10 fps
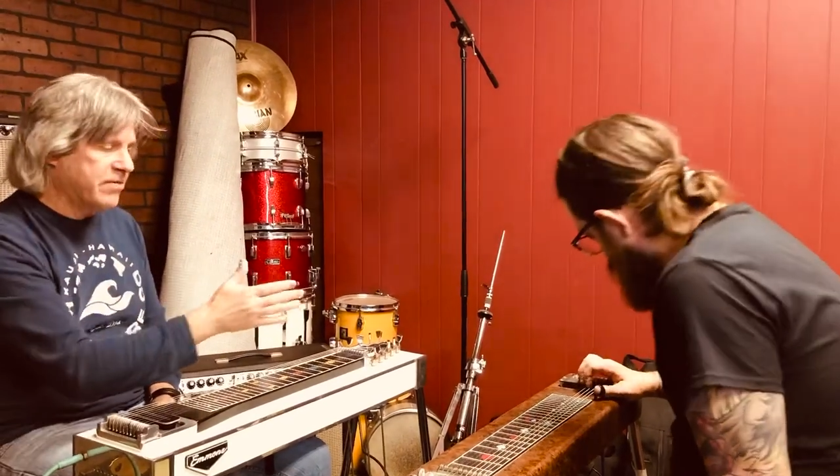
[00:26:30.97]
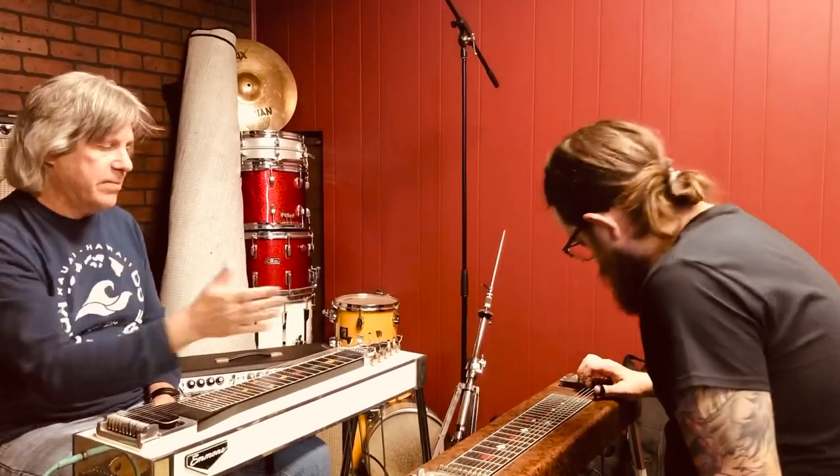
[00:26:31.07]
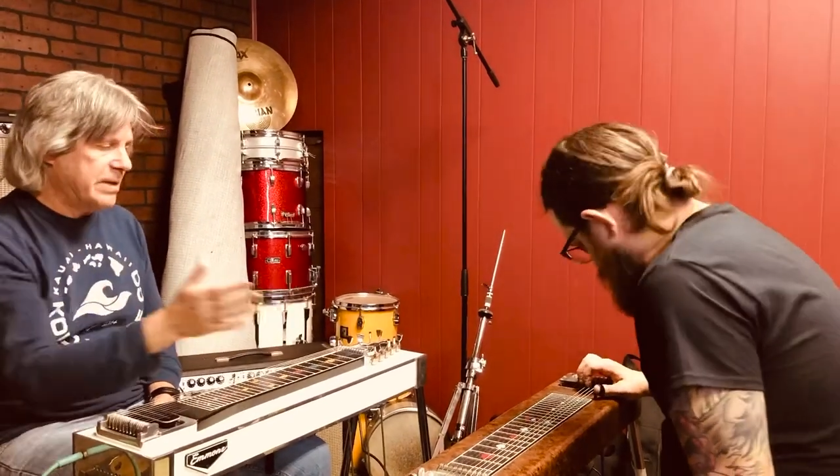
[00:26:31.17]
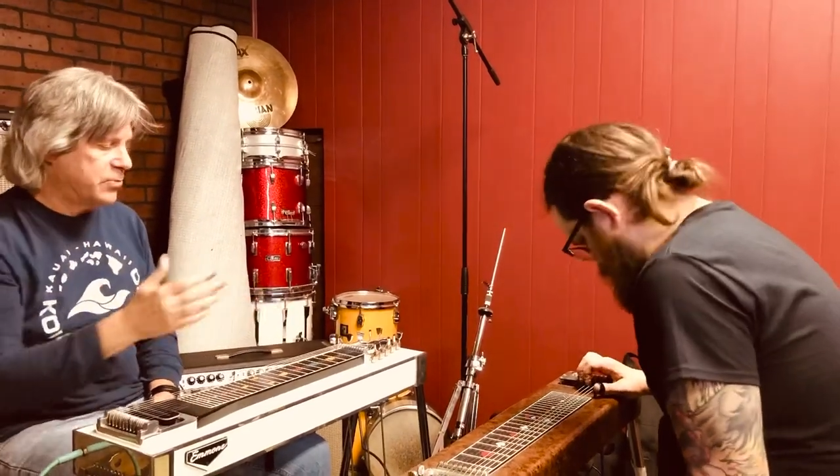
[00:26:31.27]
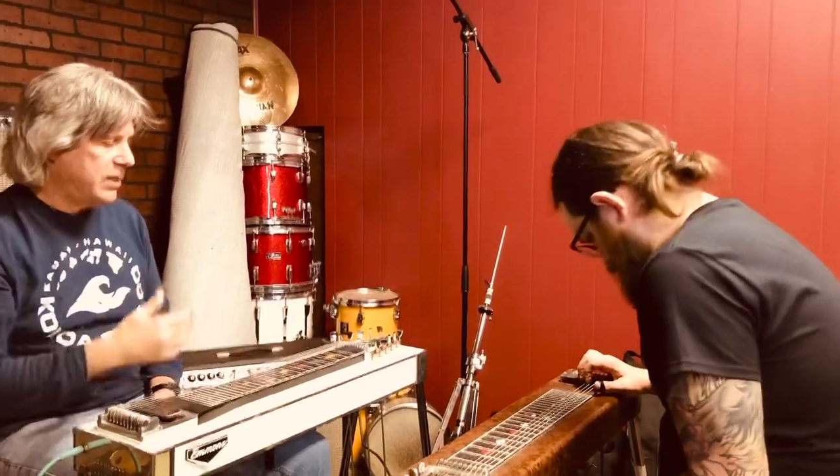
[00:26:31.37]
in
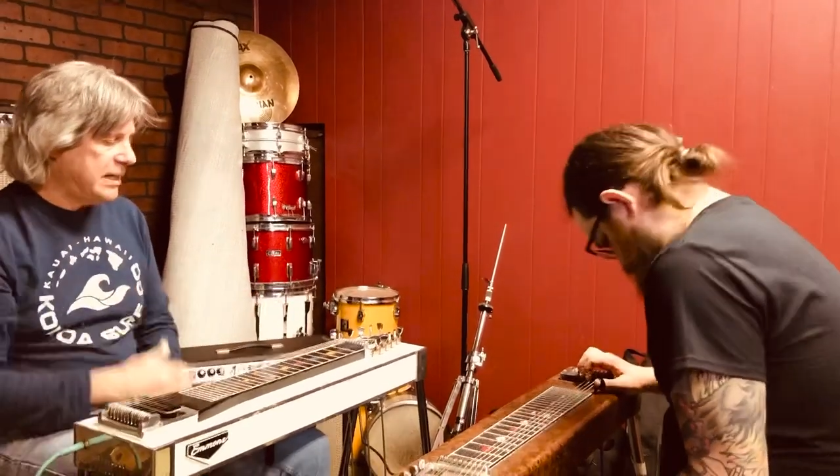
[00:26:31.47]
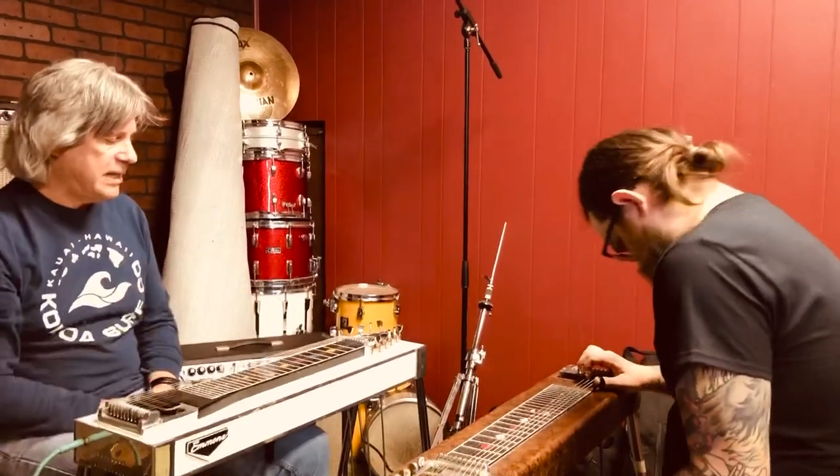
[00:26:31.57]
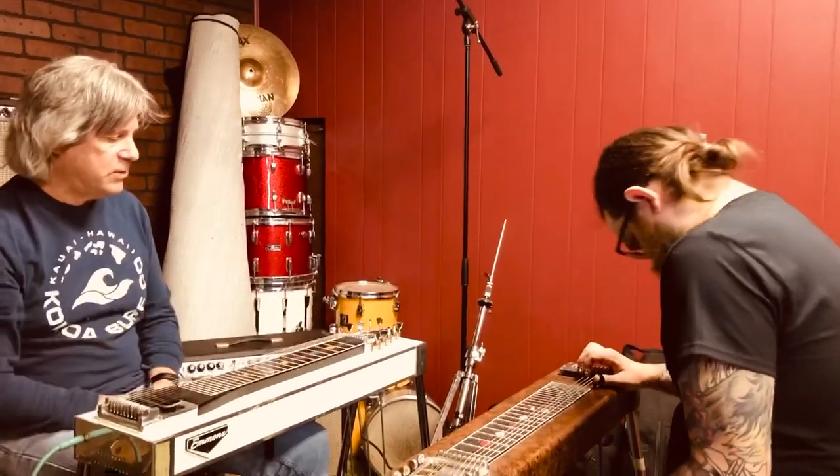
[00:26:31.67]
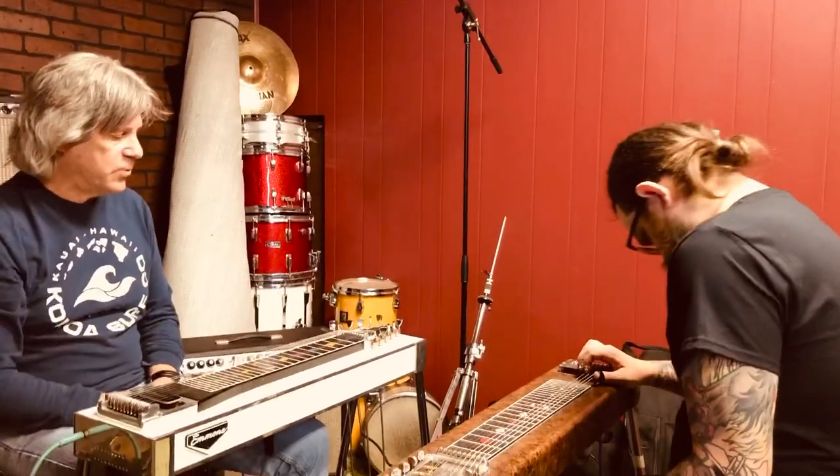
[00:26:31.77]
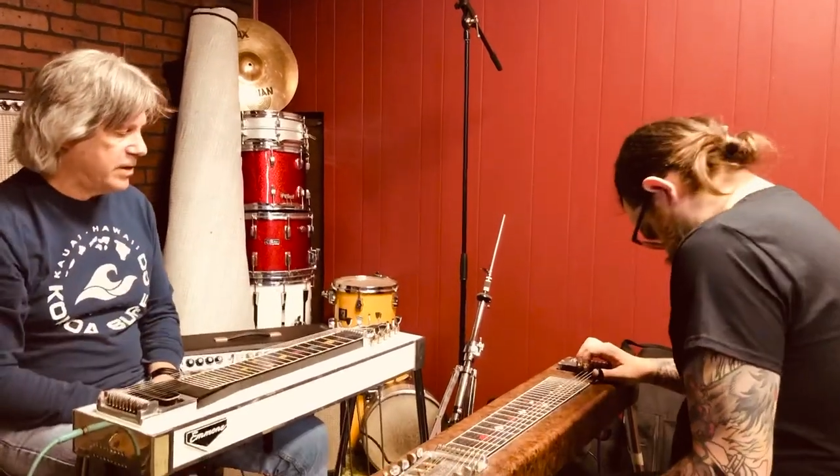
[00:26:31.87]
between
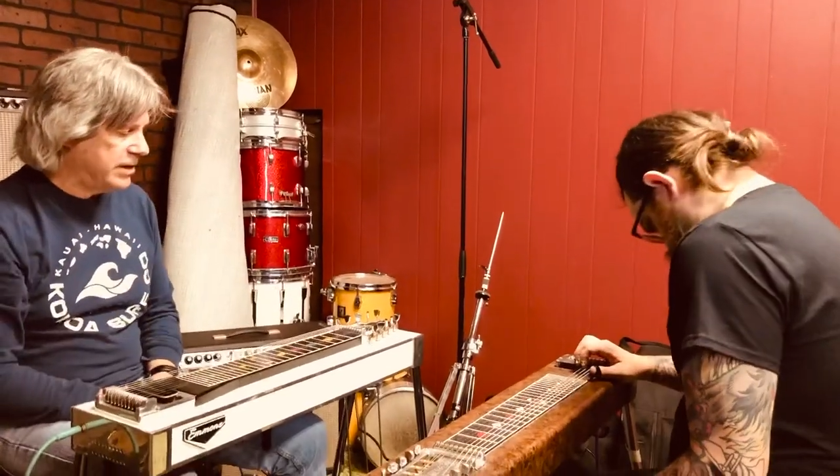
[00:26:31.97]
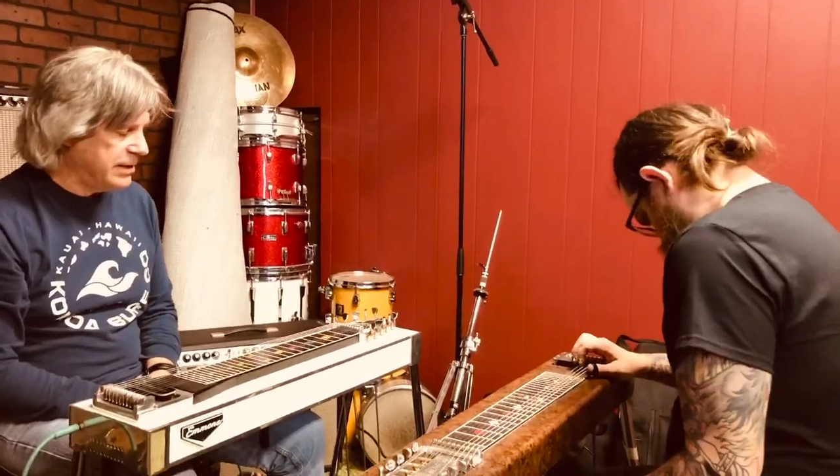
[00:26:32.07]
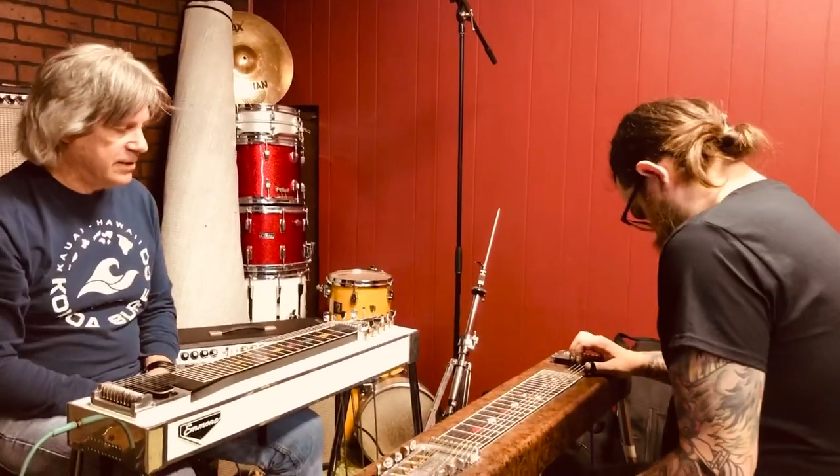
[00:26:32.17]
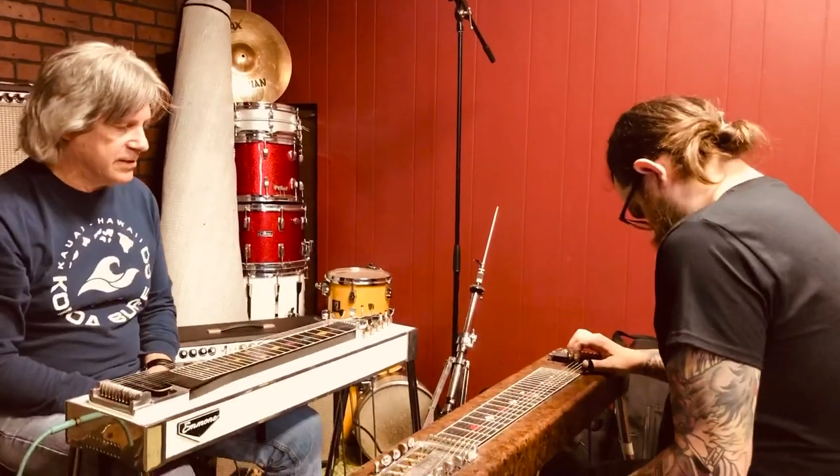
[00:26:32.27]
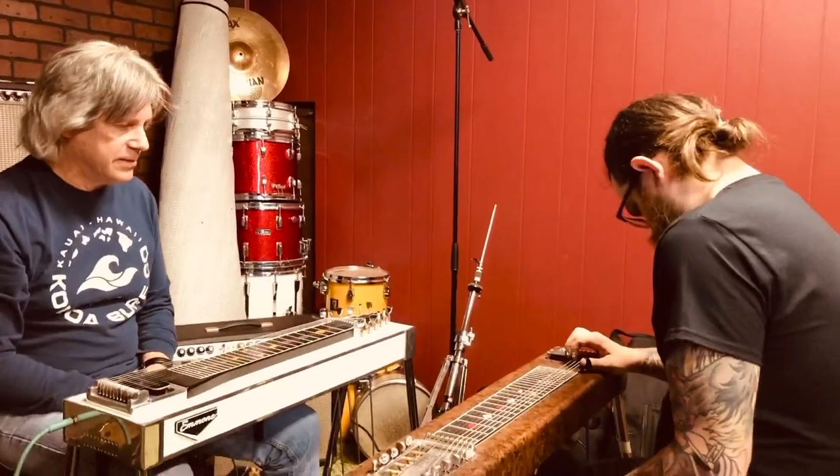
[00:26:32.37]
each one of
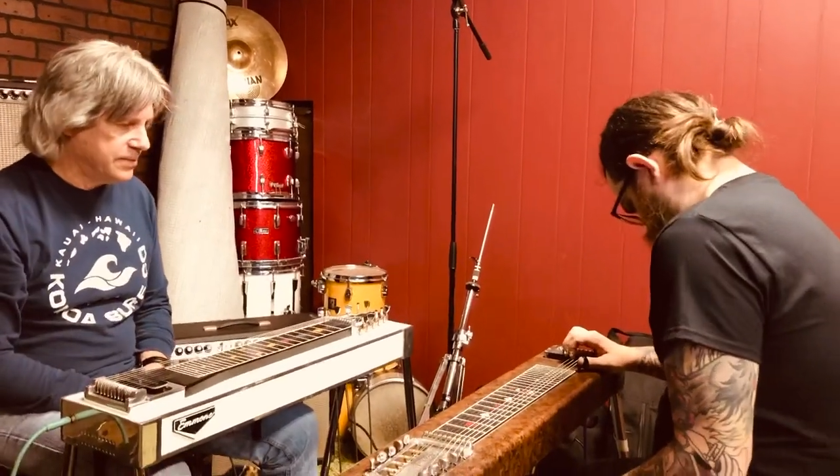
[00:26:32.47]
these.